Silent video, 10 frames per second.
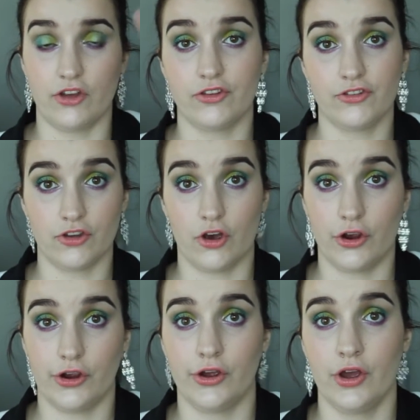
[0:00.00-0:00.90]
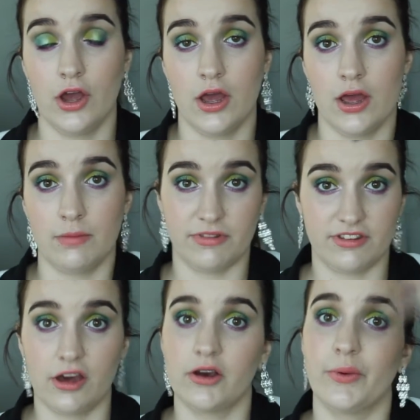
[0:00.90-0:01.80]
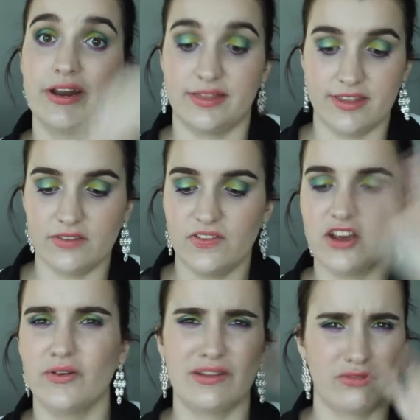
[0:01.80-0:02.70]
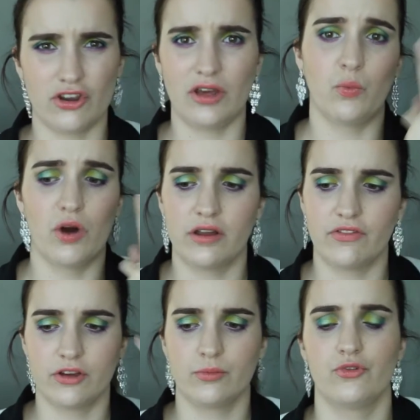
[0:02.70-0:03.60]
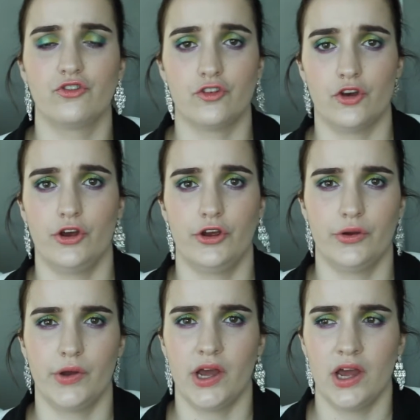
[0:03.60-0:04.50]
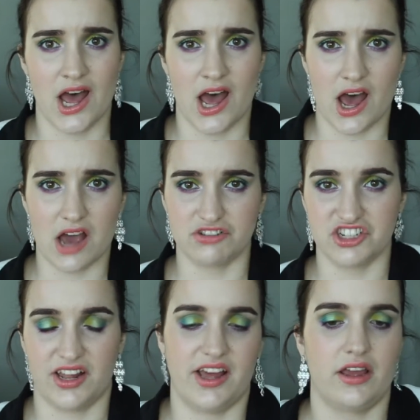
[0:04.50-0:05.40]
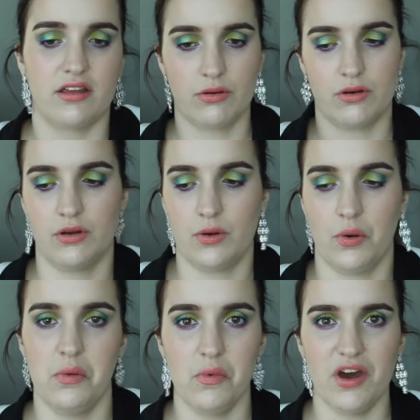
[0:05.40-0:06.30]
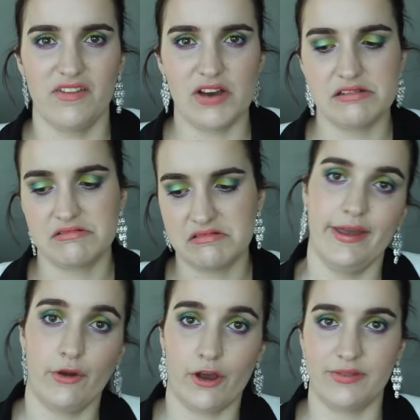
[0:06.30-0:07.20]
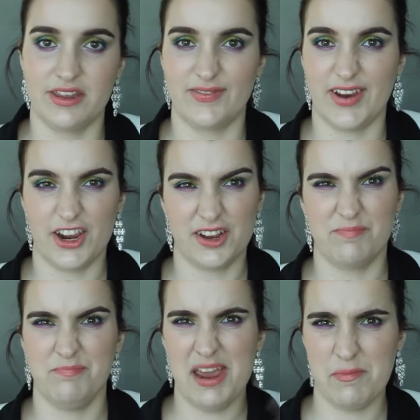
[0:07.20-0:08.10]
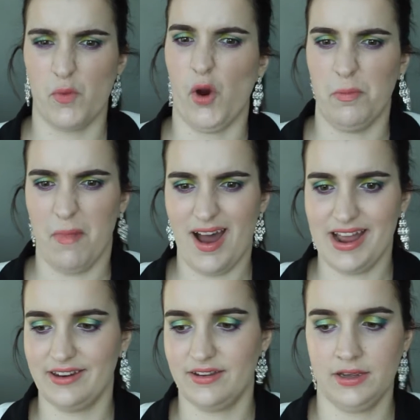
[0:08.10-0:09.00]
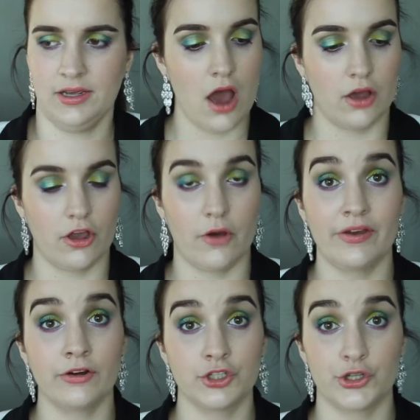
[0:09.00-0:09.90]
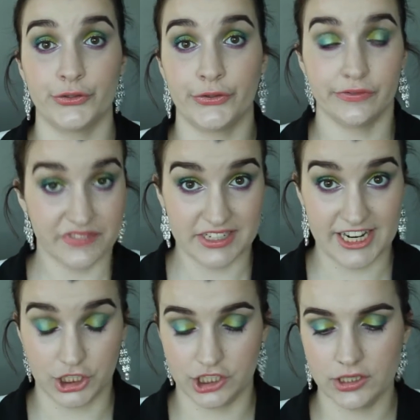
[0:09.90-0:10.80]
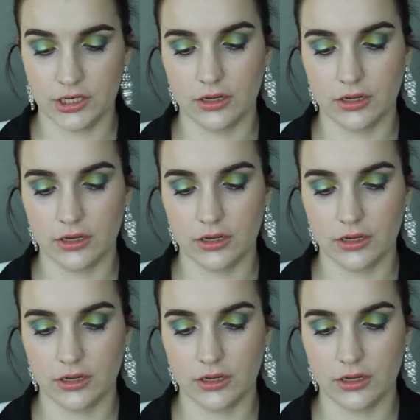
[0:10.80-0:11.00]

So mascara went in this video and there was only 1 of them, so I was just like, whatever, it'll go on this video, people won't mind. Going on to foundation.